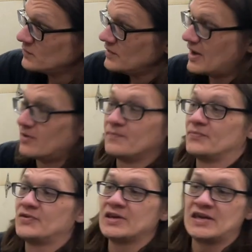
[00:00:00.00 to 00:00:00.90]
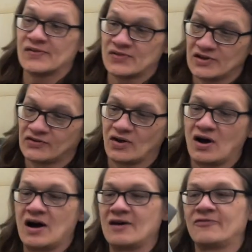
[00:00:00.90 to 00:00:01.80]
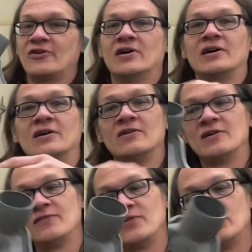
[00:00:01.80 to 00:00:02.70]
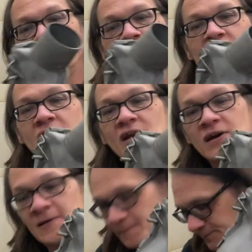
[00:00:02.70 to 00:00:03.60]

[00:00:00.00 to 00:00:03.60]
Now, to get this off, if you look here,